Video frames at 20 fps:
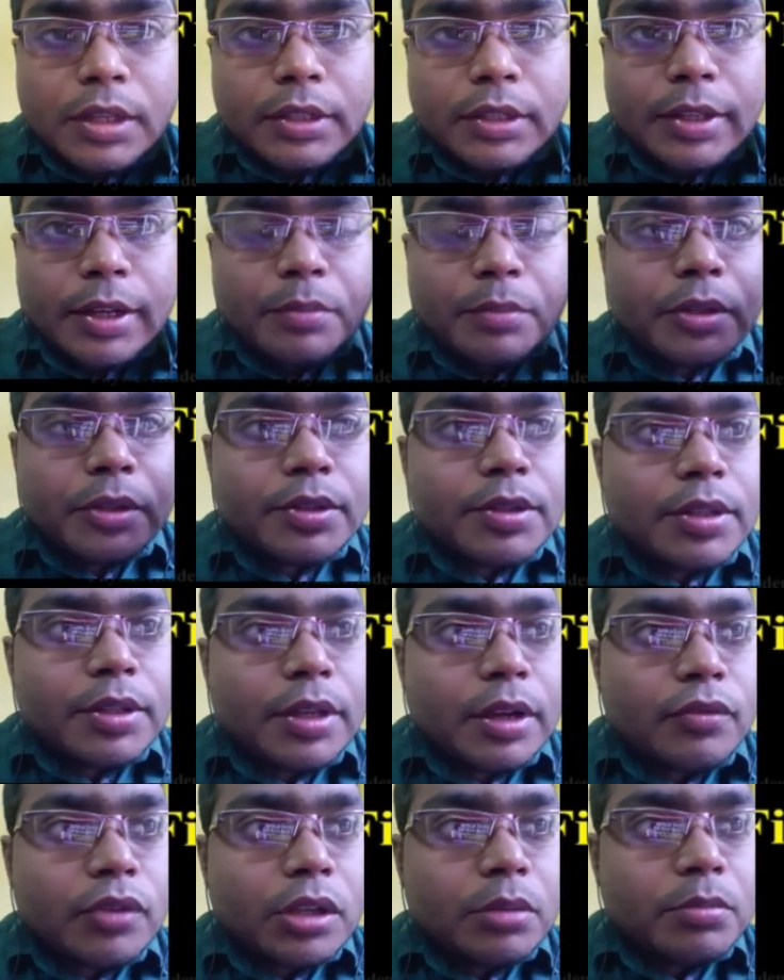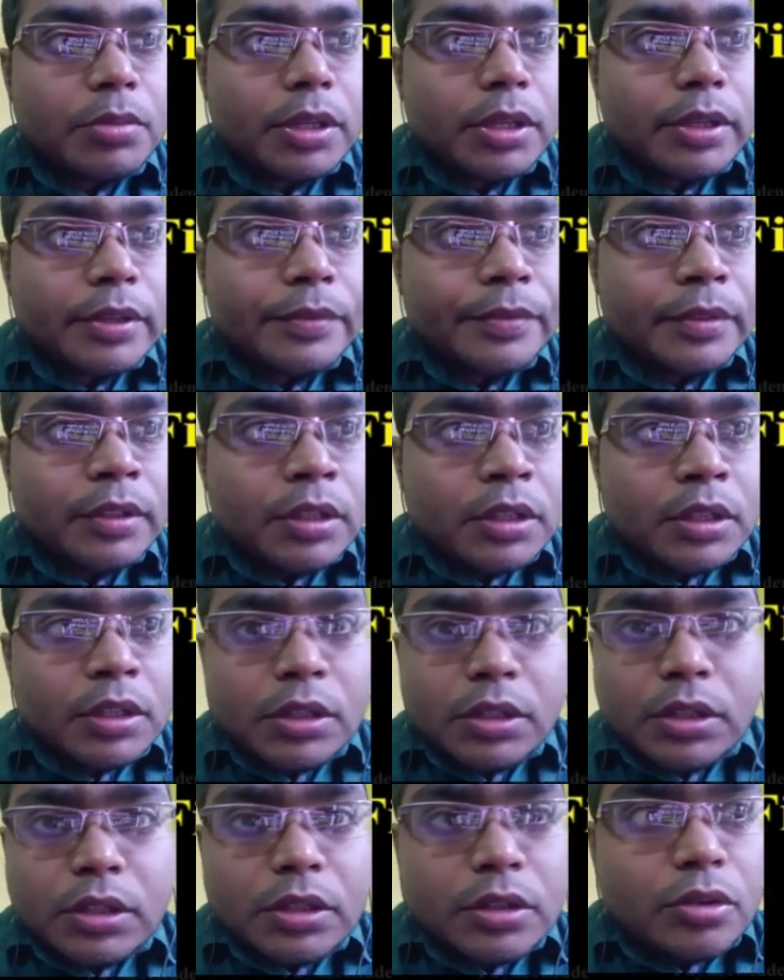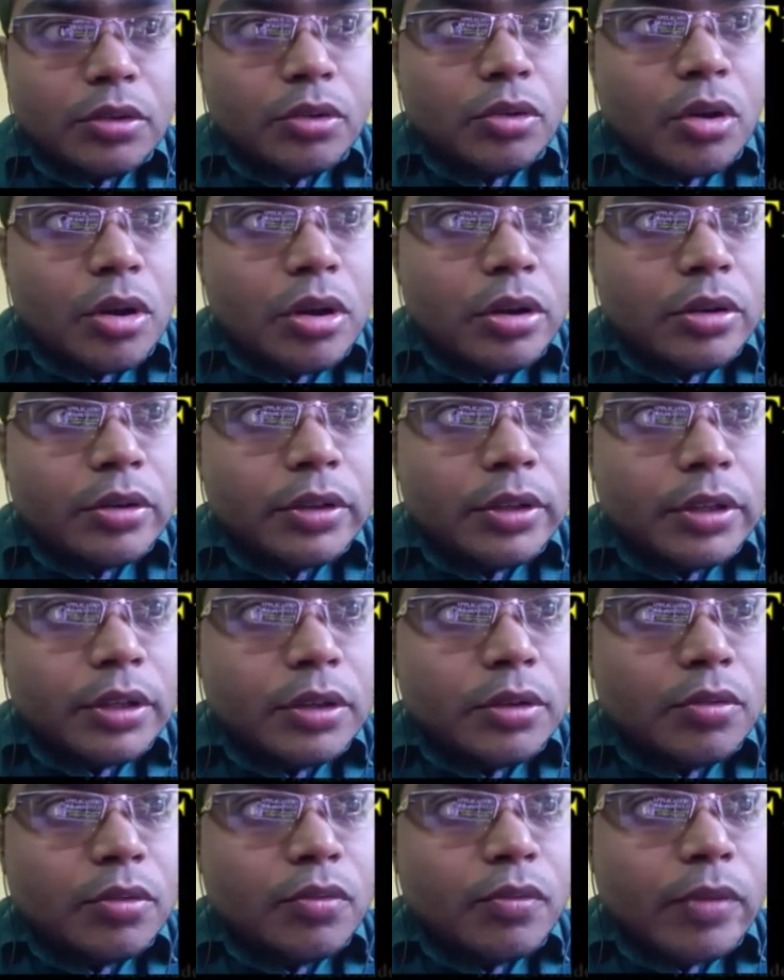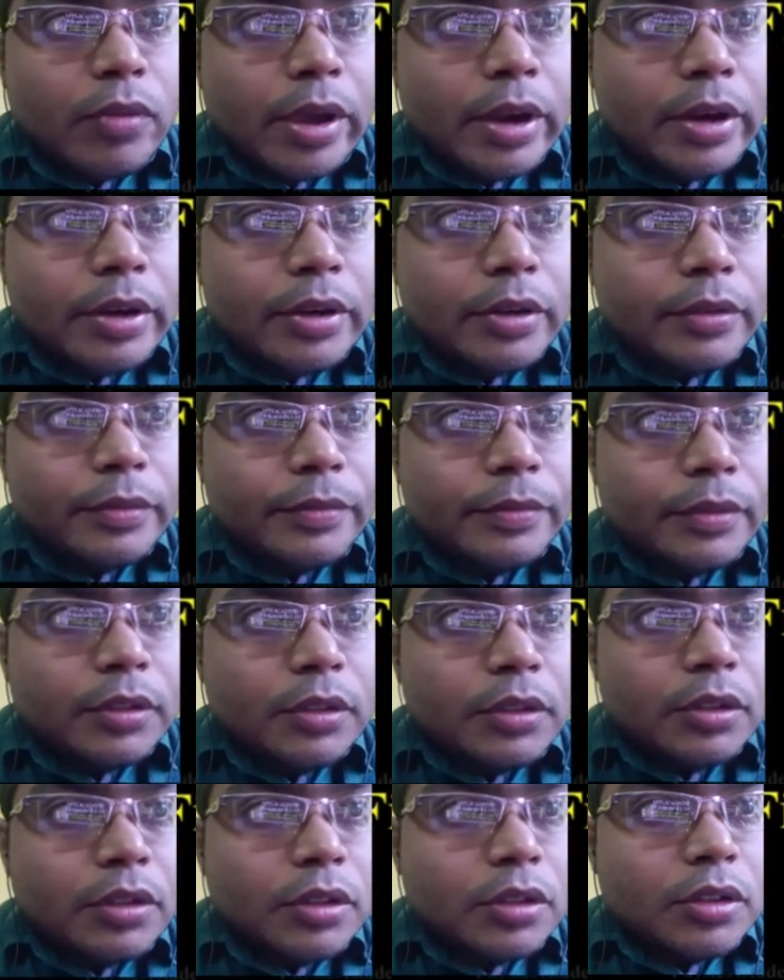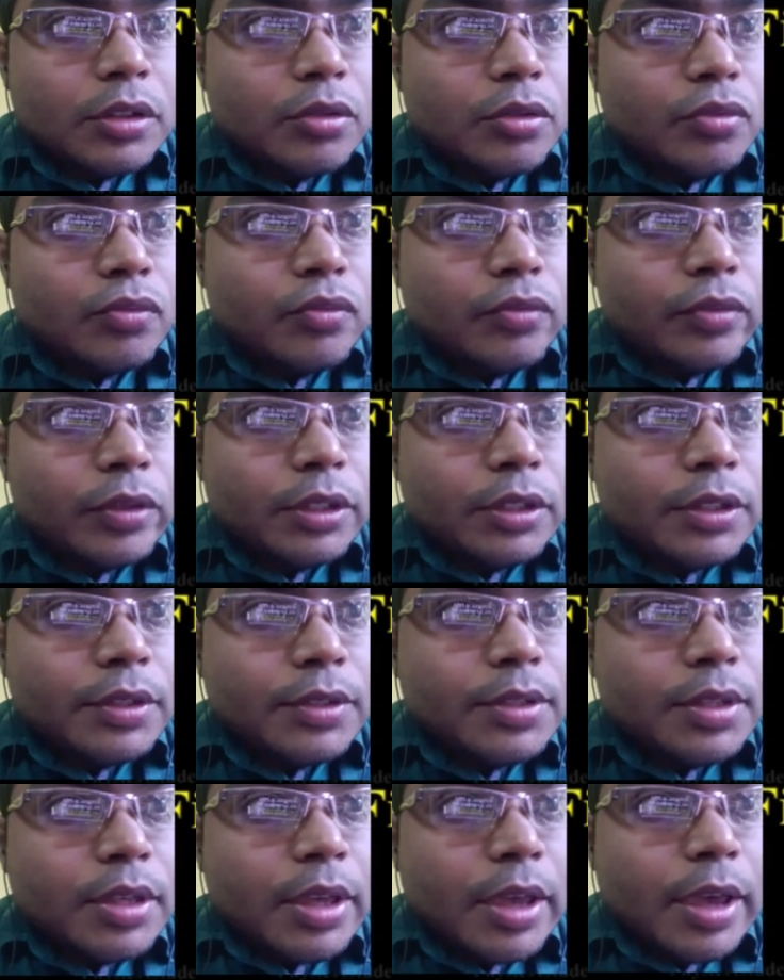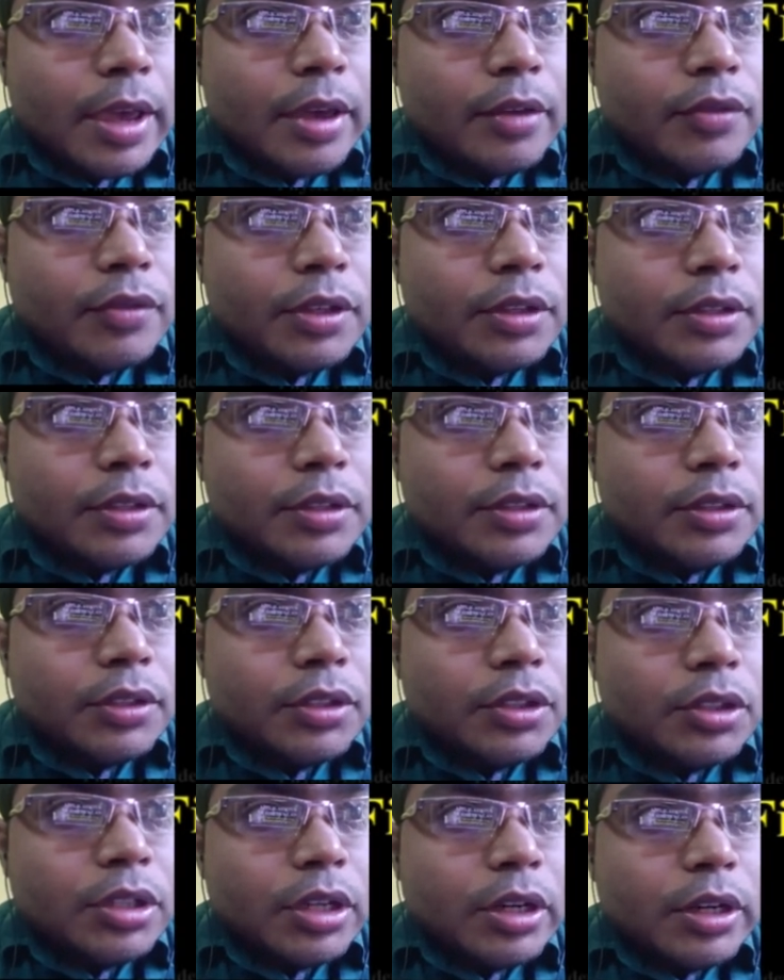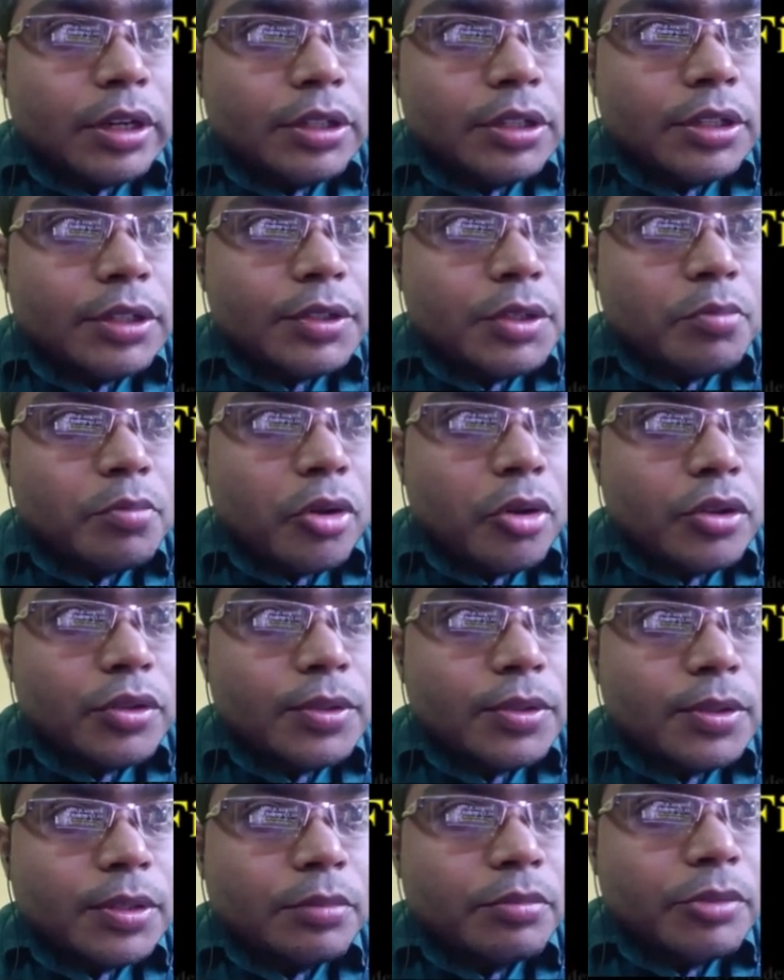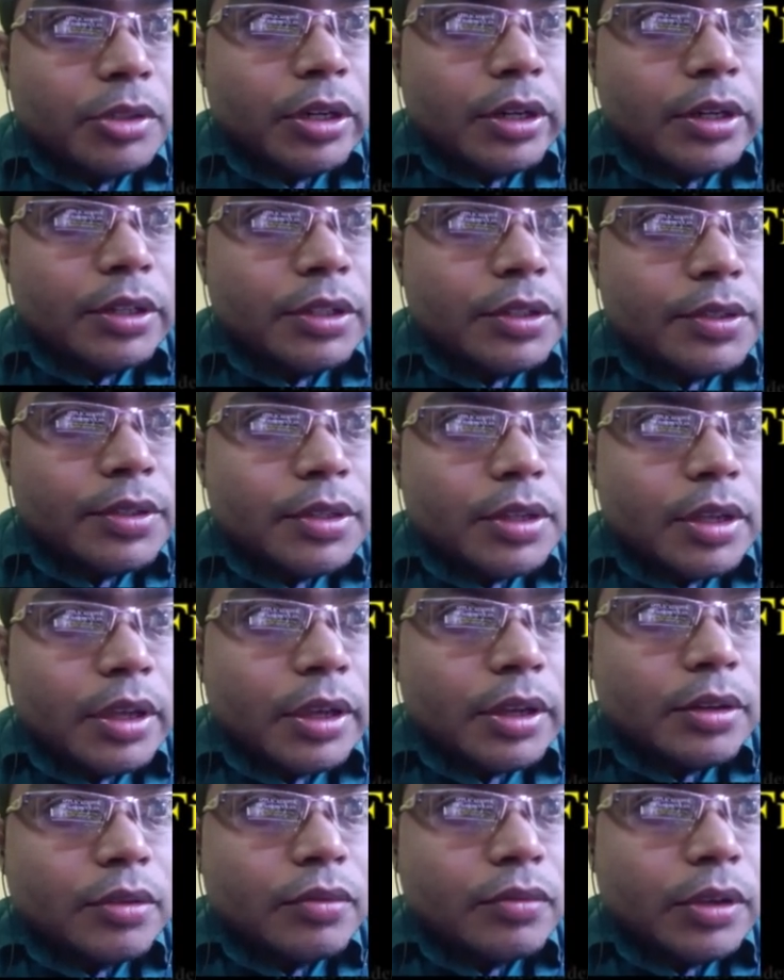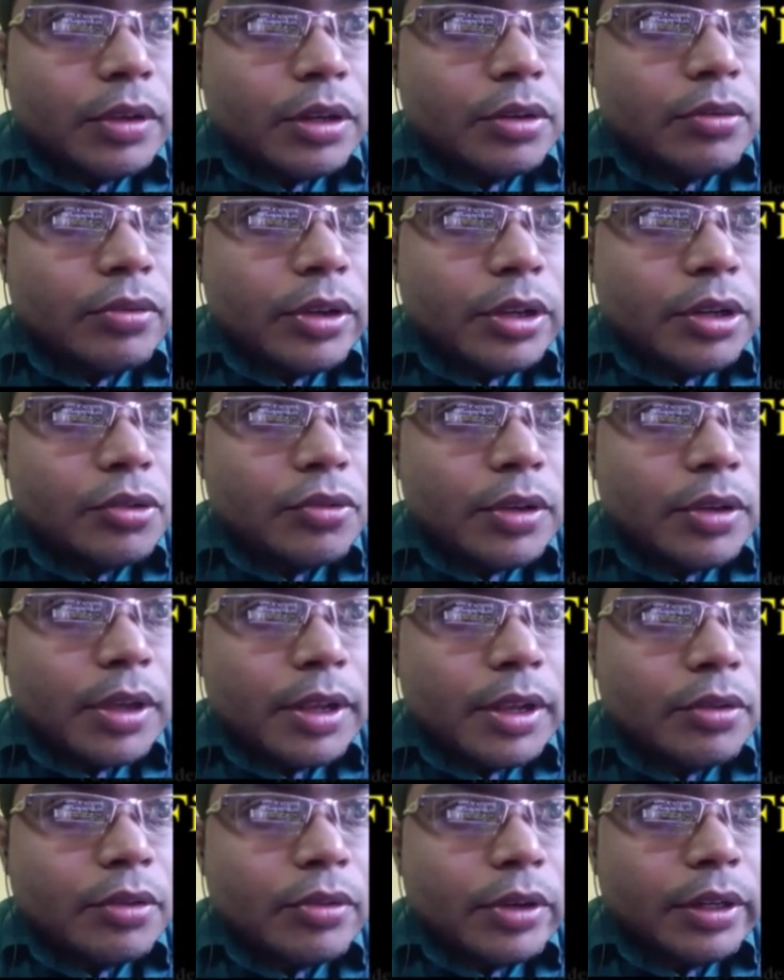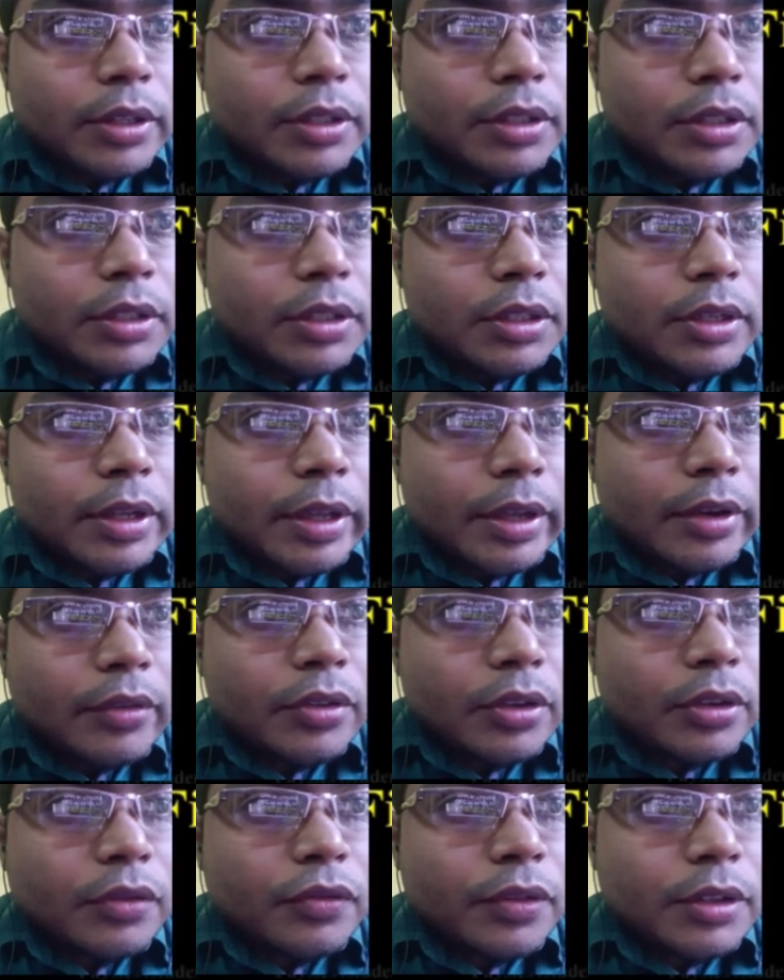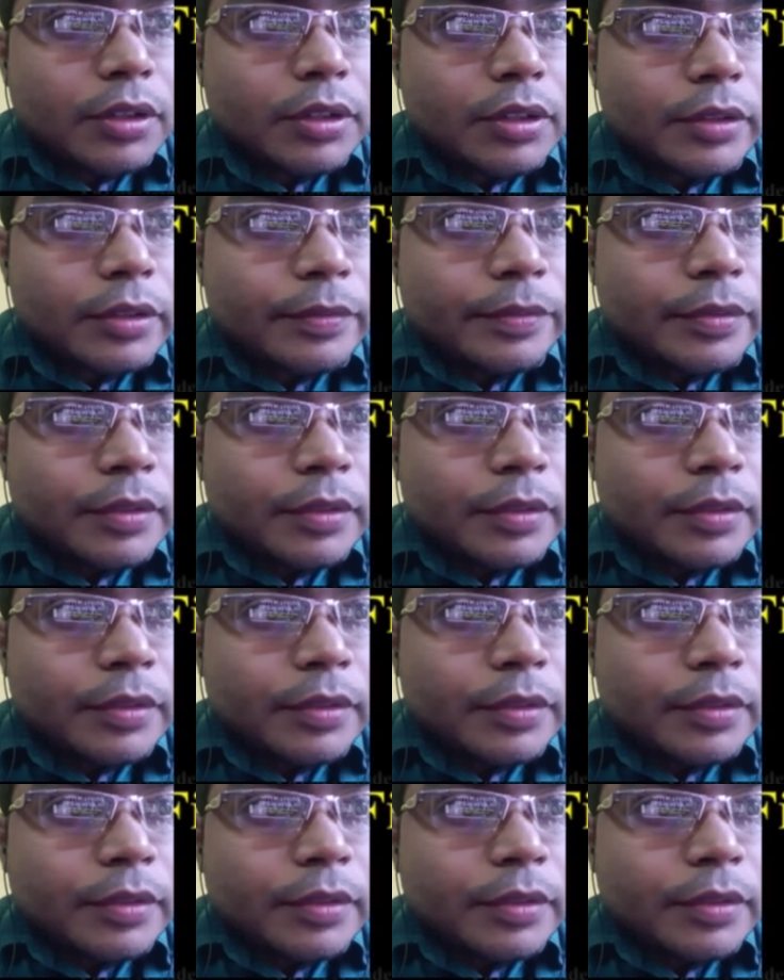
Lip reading: That means there will be a long wire which is having charges, positive charges, and we are going to calculate the electric field.